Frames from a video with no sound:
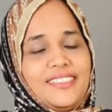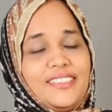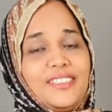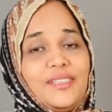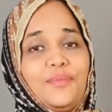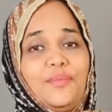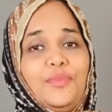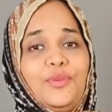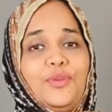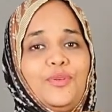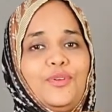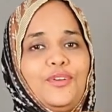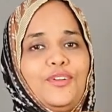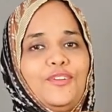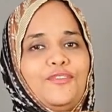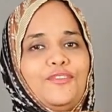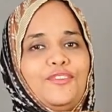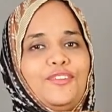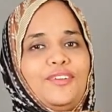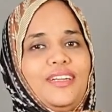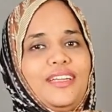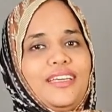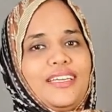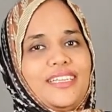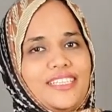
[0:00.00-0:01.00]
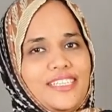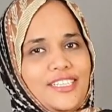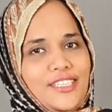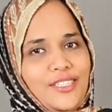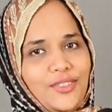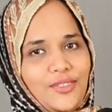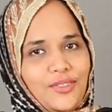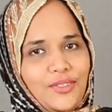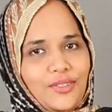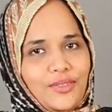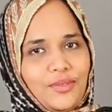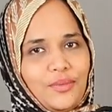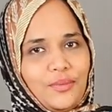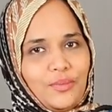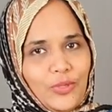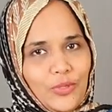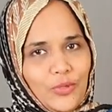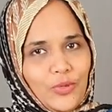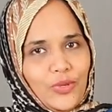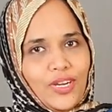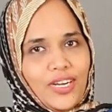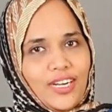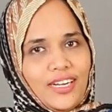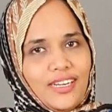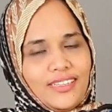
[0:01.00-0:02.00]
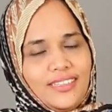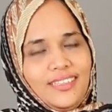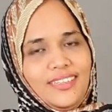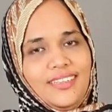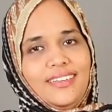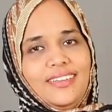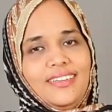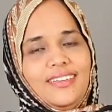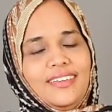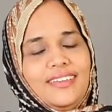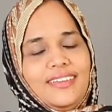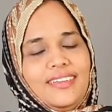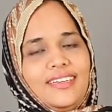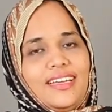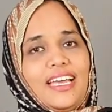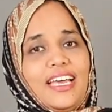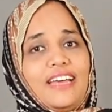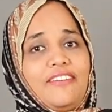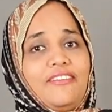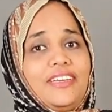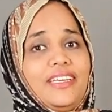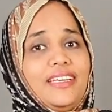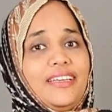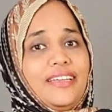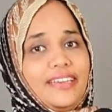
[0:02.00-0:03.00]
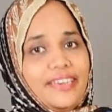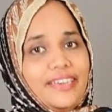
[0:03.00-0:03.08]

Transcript: It's a beautiful indigo blue color having a